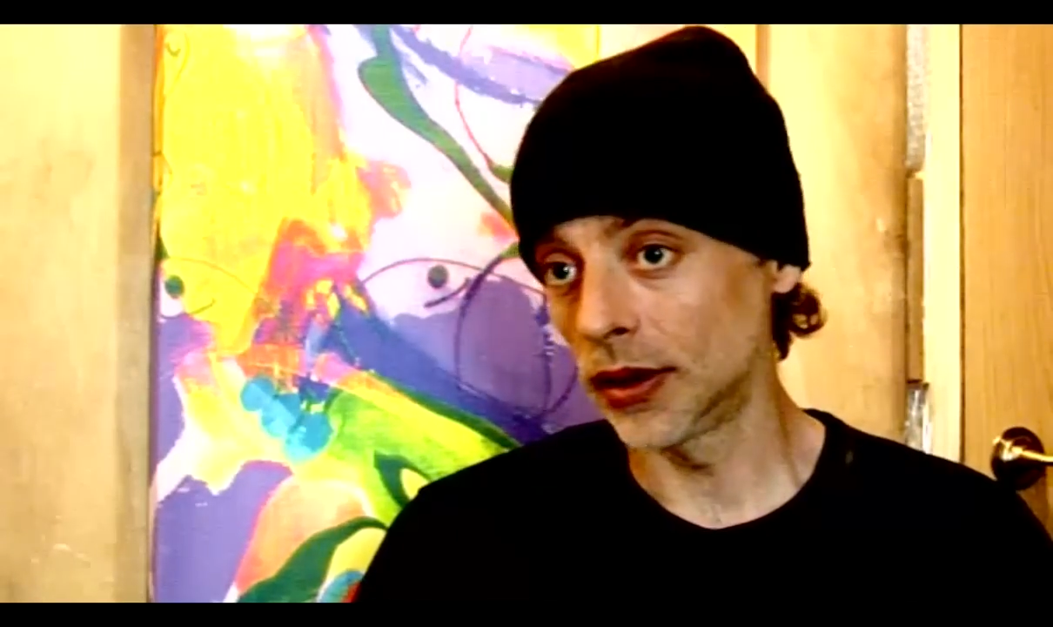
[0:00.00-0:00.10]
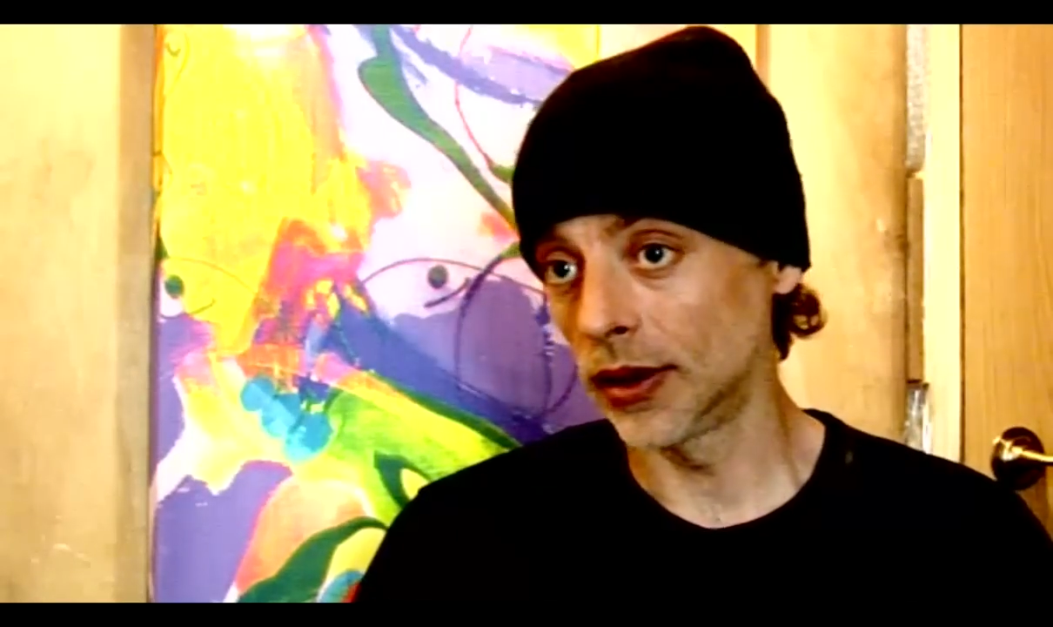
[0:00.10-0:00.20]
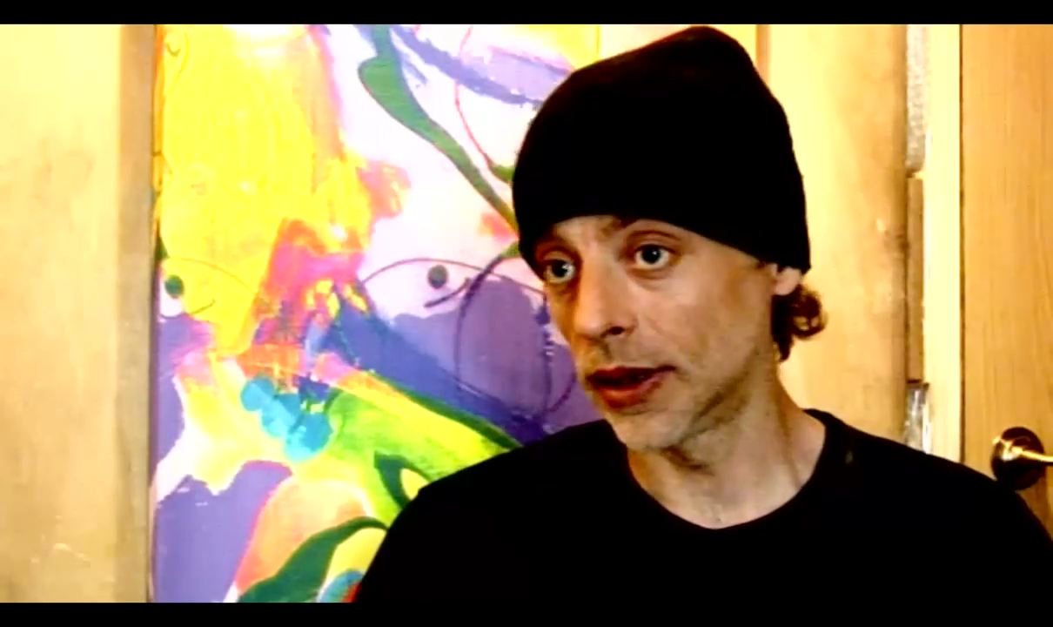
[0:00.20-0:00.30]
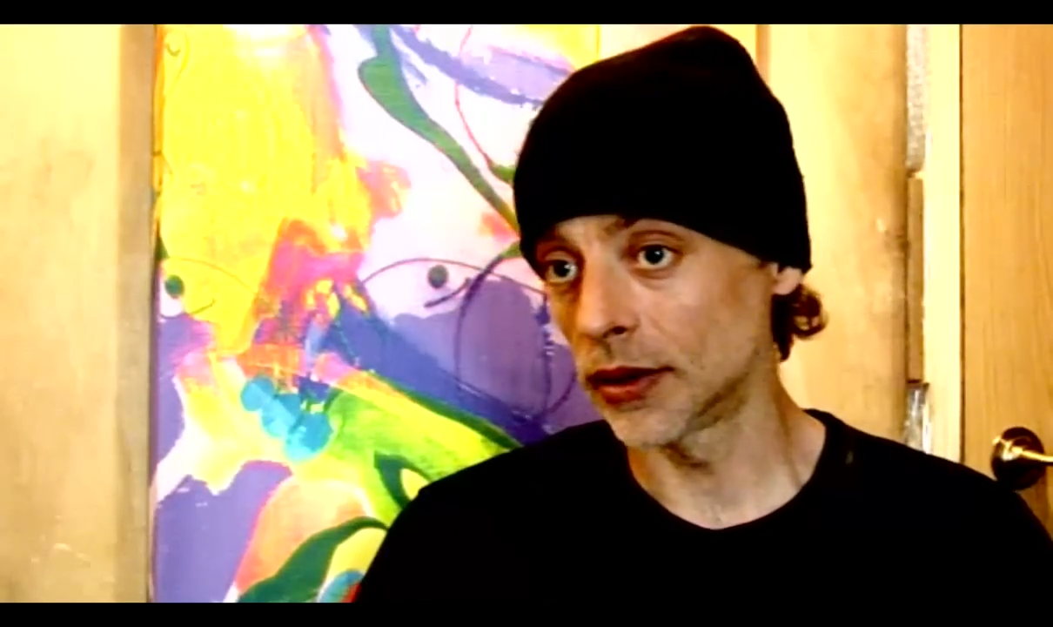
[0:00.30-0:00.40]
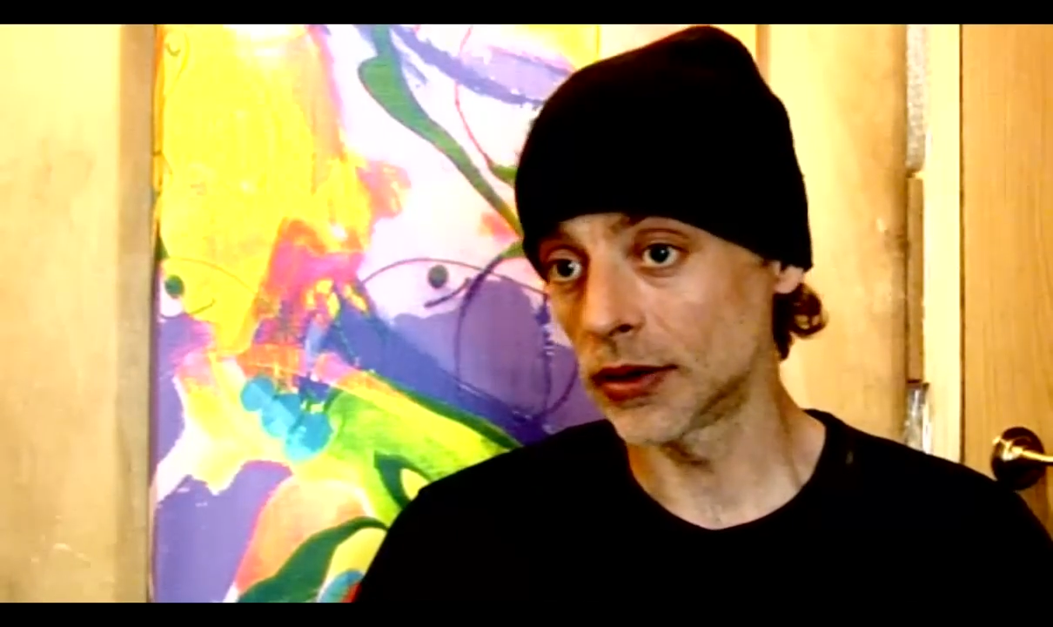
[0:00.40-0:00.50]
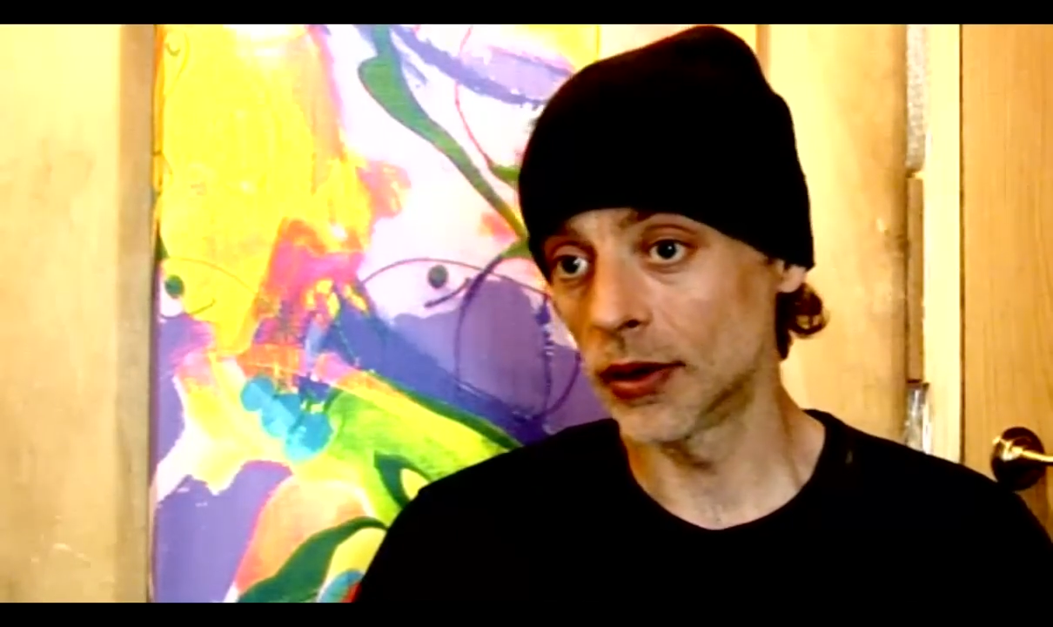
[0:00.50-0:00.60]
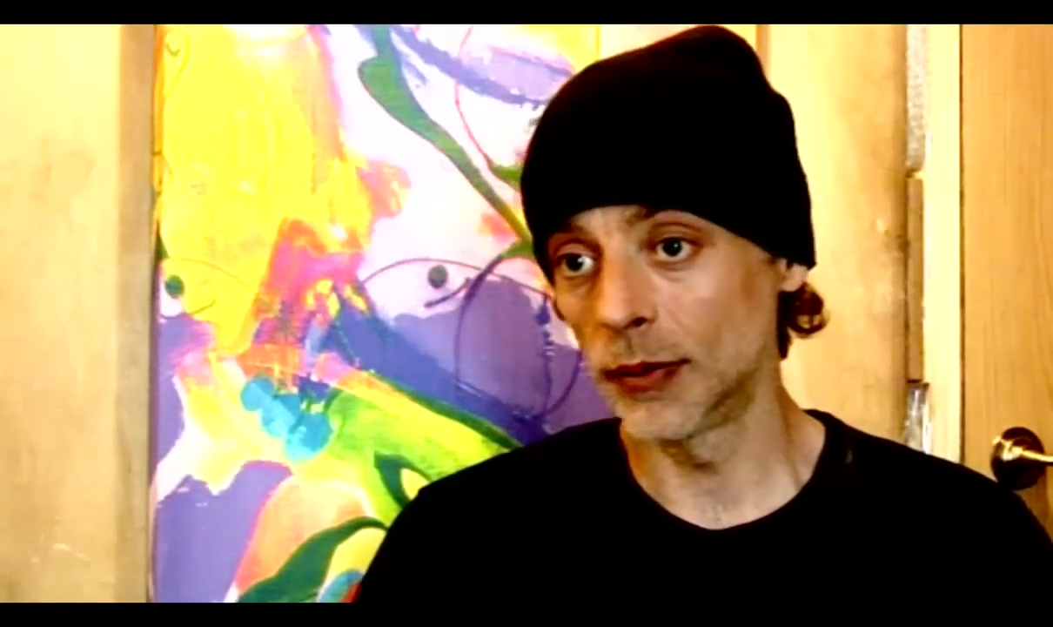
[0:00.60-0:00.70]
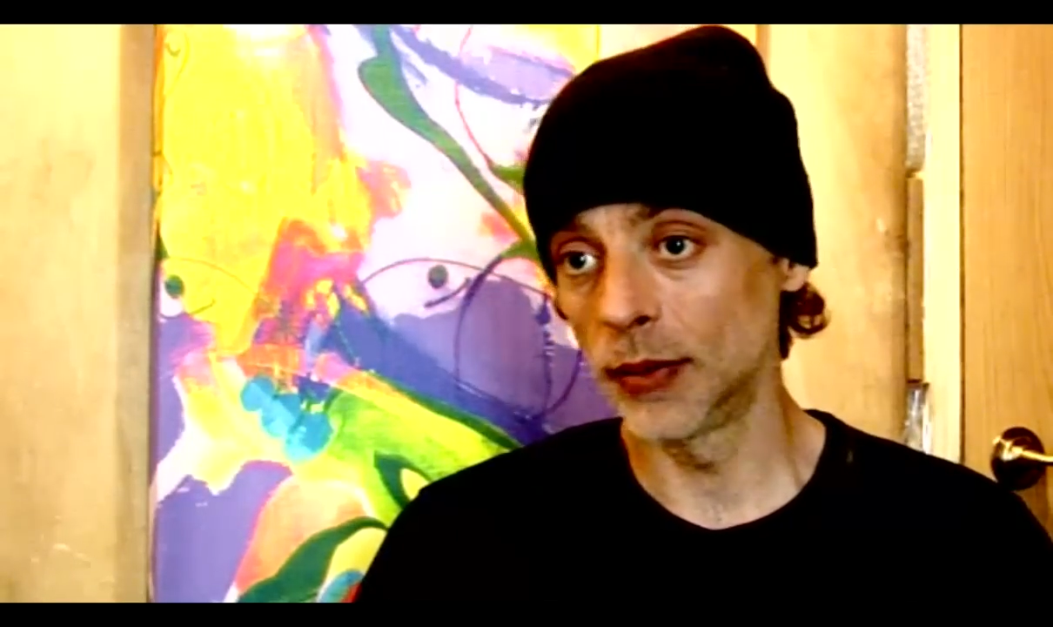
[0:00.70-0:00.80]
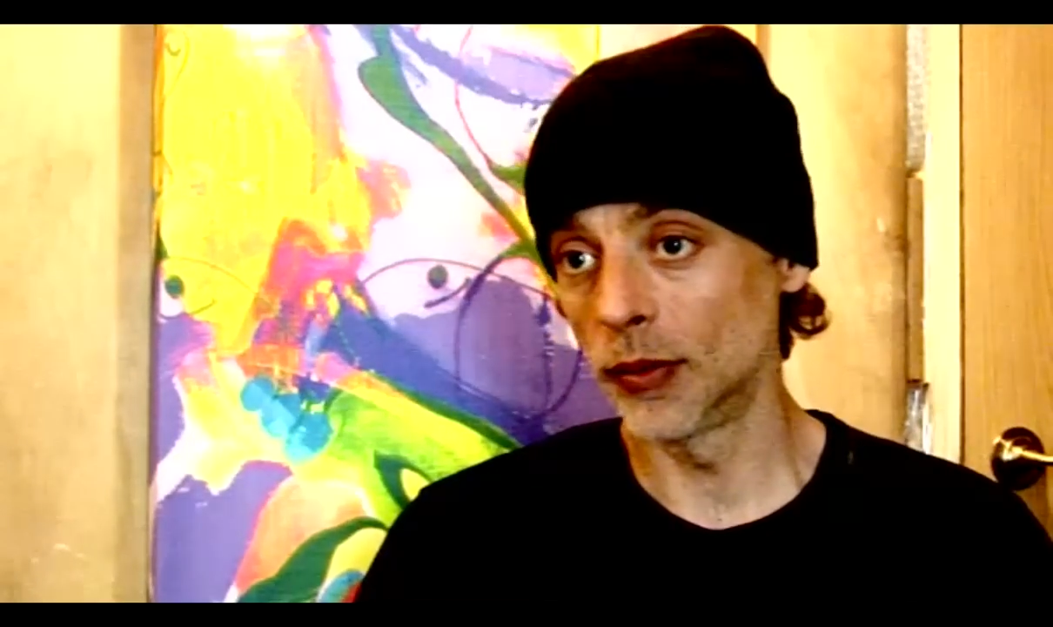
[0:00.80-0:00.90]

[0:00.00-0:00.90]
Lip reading: can get so many